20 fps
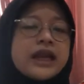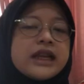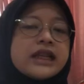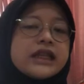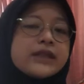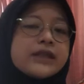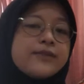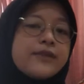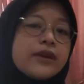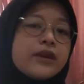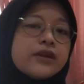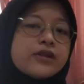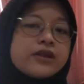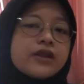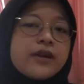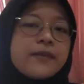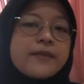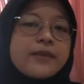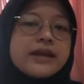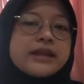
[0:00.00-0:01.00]
This
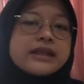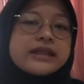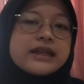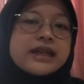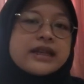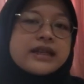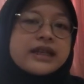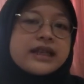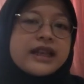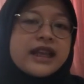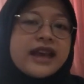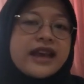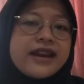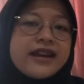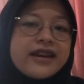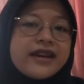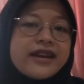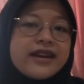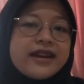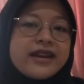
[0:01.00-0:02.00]
philosophy states
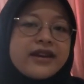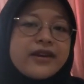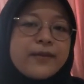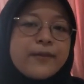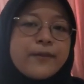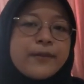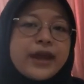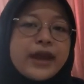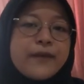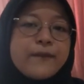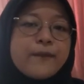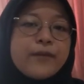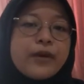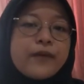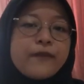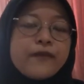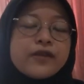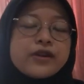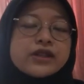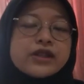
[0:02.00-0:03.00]
that the main
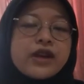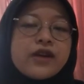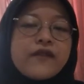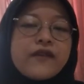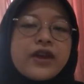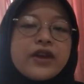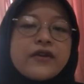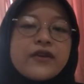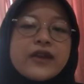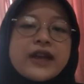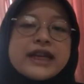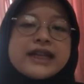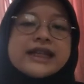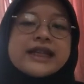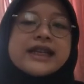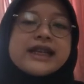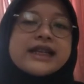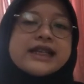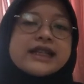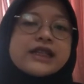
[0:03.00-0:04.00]
purpose of
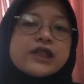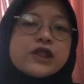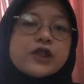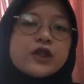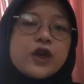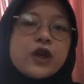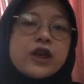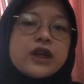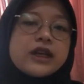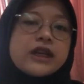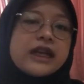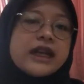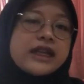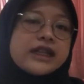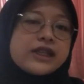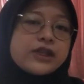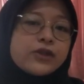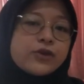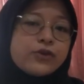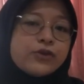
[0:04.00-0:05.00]
education is not
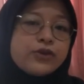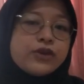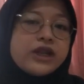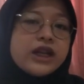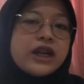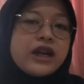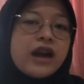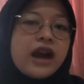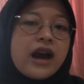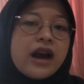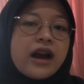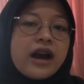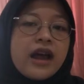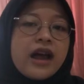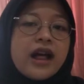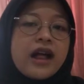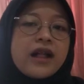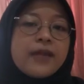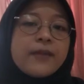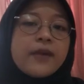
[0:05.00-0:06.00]
that students are
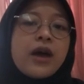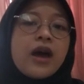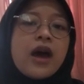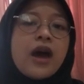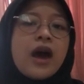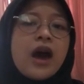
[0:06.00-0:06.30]
helped